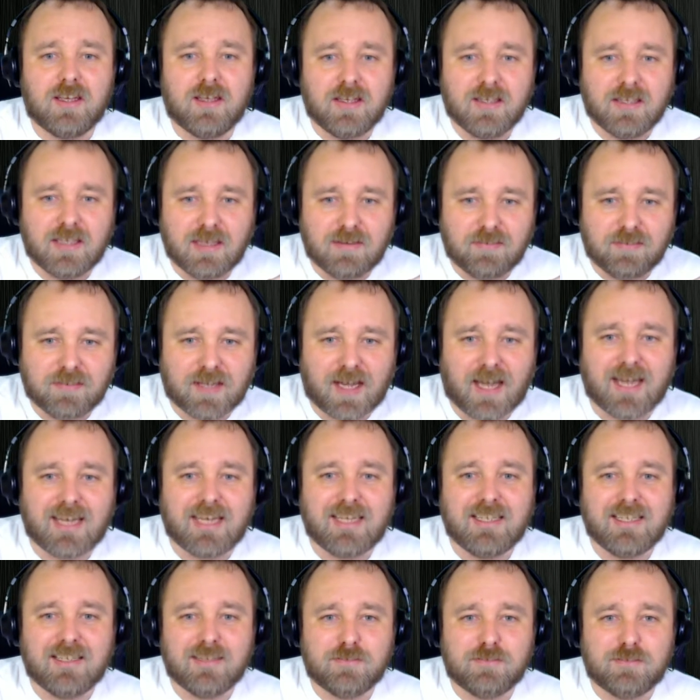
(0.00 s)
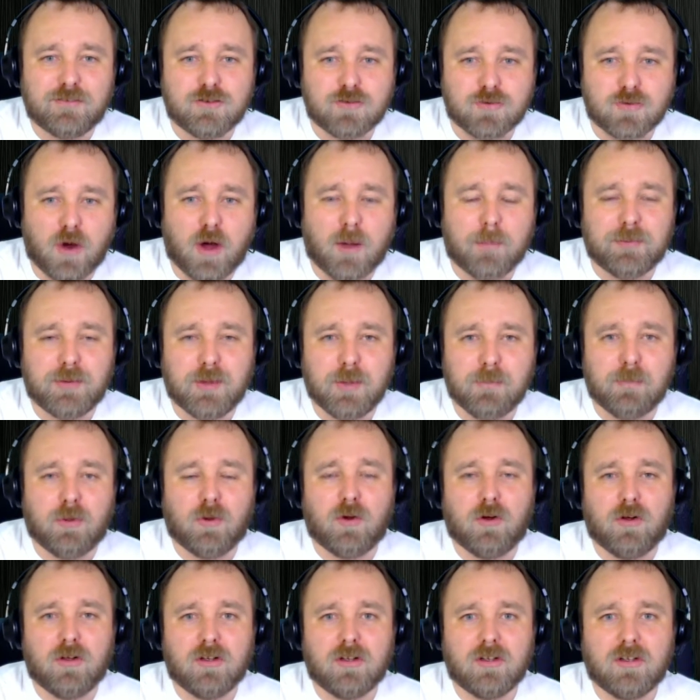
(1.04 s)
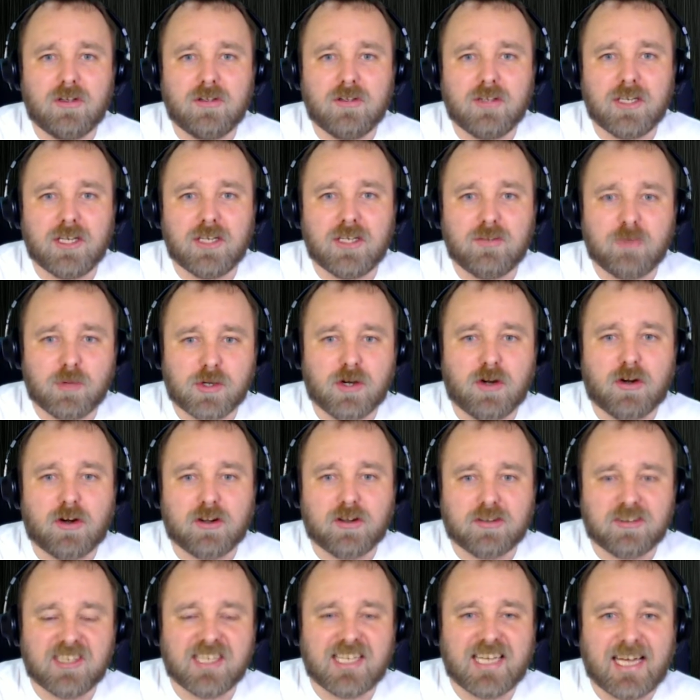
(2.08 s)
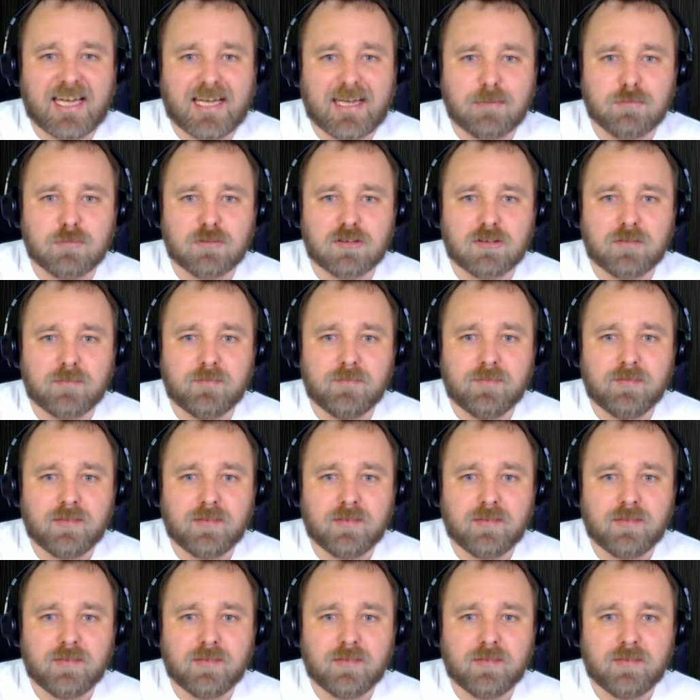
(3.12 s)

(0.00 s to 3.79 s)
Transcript: they've kind of dropped the ball in regards to games.